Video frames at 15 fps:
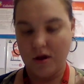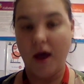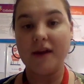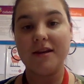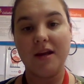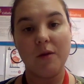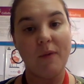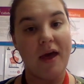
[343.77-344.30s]
I
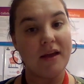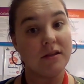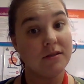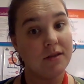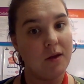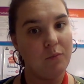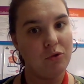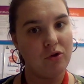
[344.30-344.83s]
take it back,
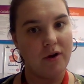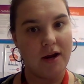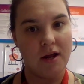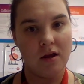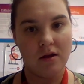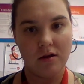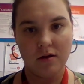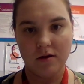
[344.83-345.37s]
skip 3.
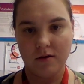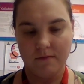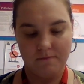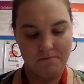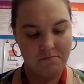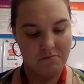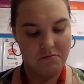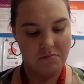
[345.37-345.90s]

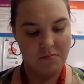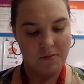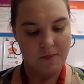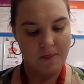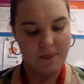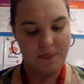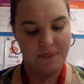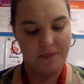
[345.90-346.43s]

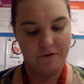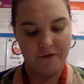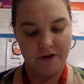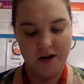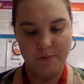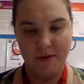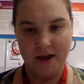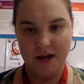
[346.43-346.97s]

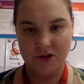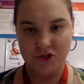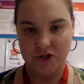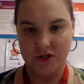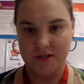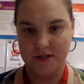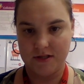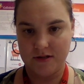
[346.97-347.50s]
3
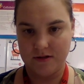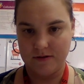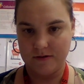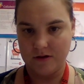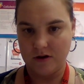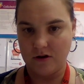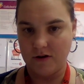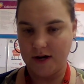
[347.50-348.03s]
pages,
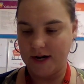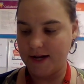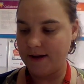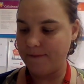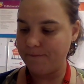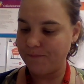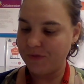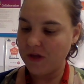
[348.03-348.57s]
all right?